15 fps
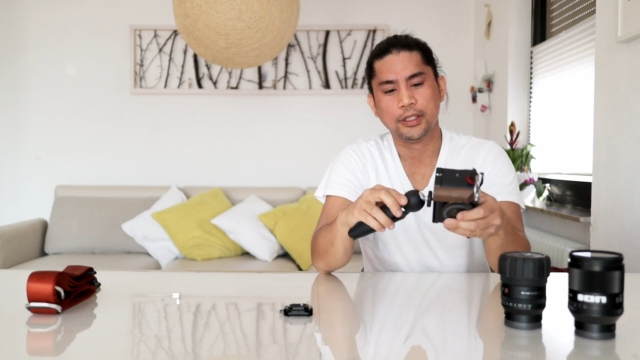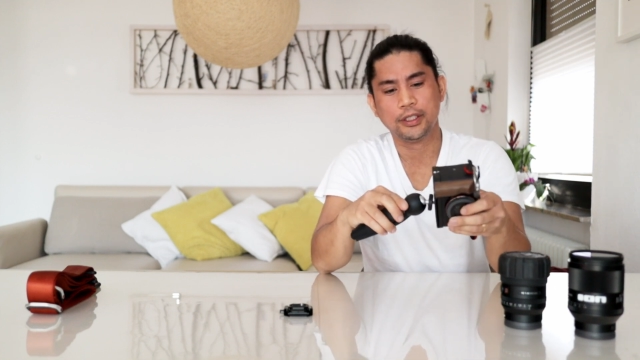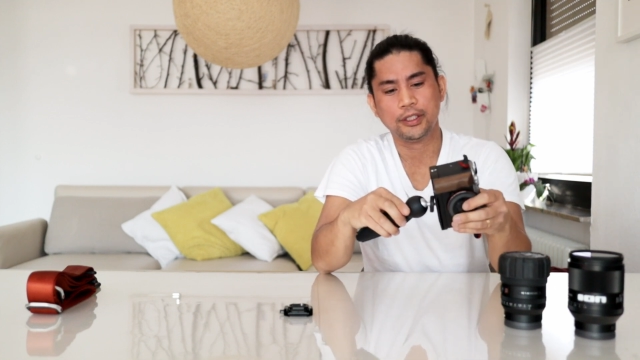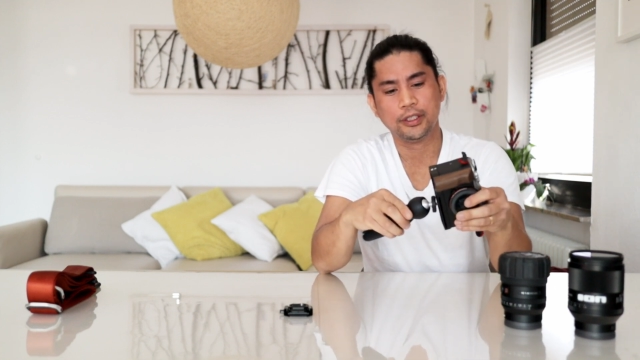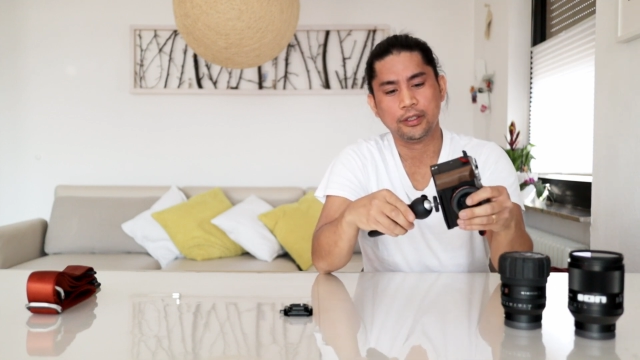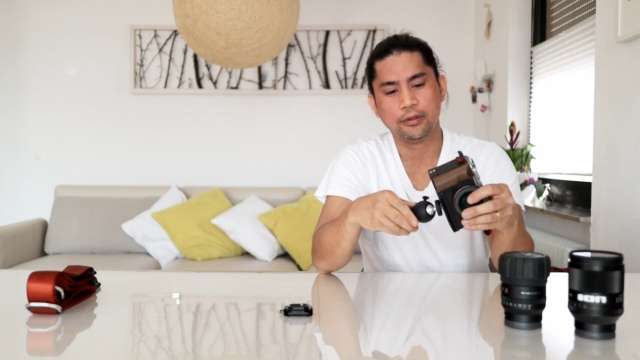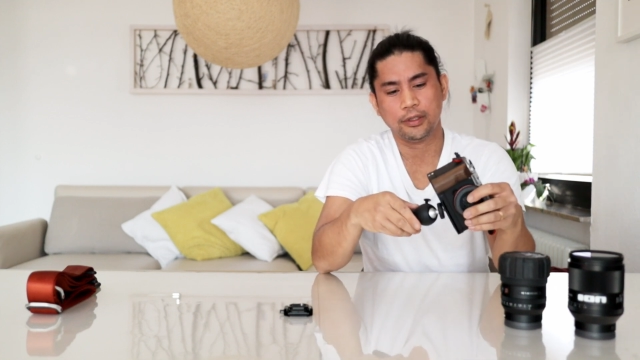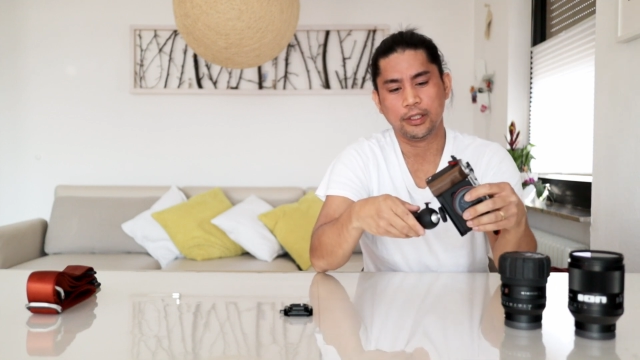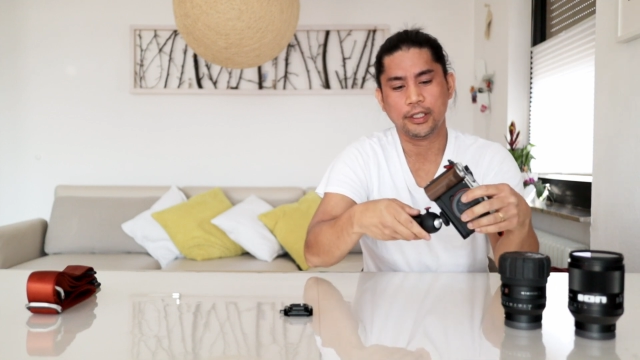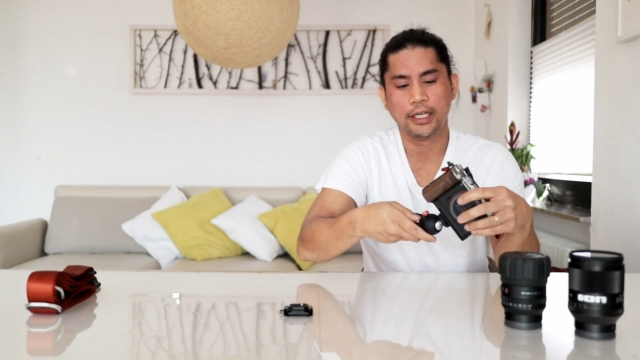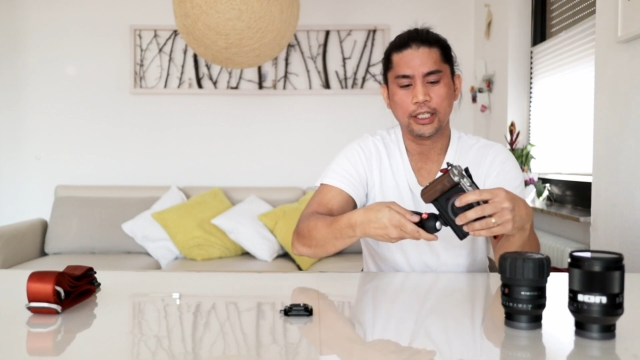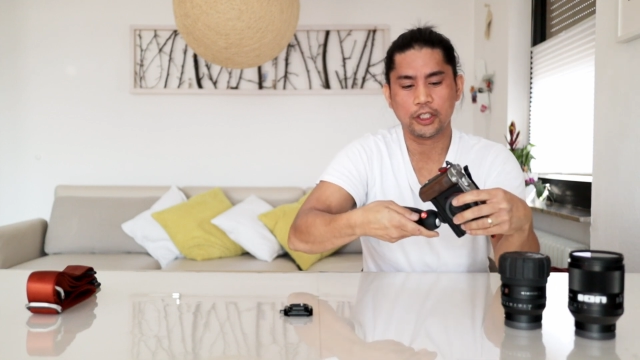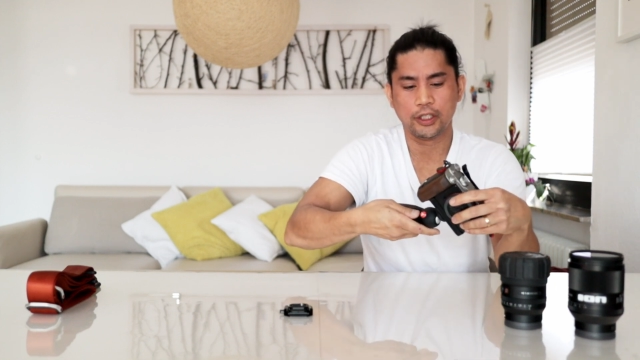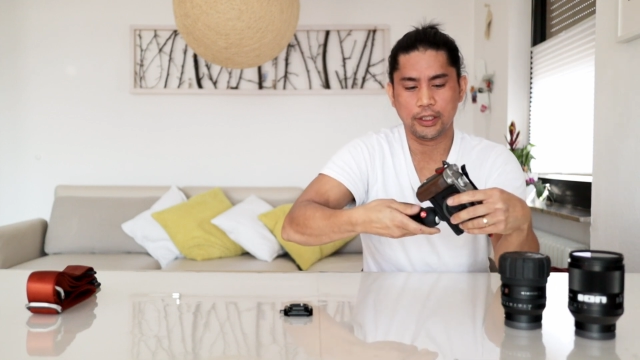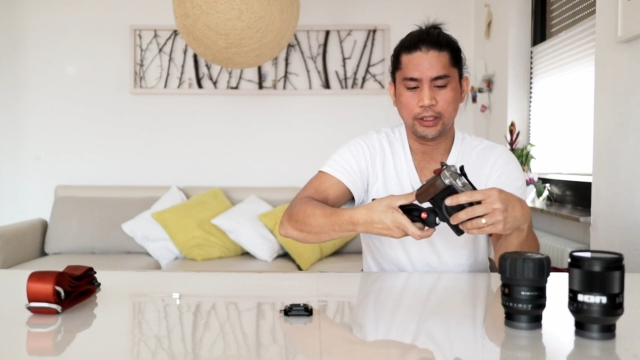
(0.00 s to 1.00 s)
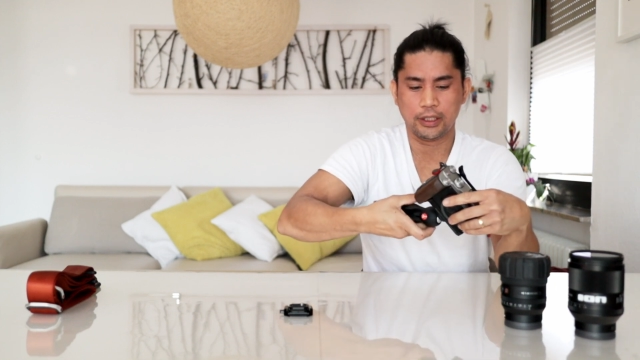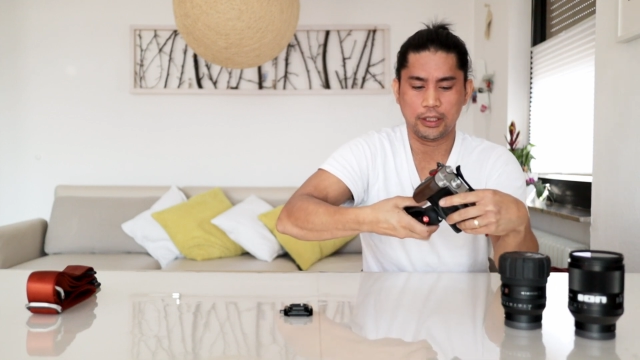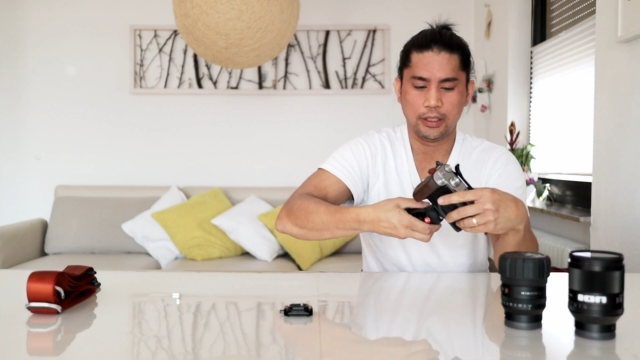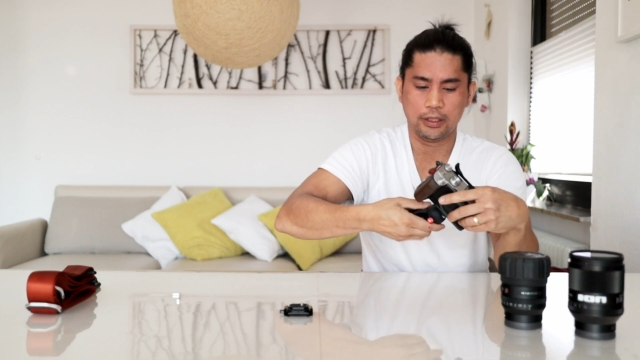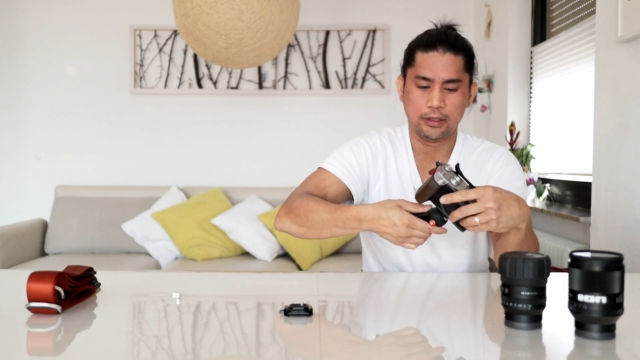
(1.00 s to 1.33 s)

easy to attach it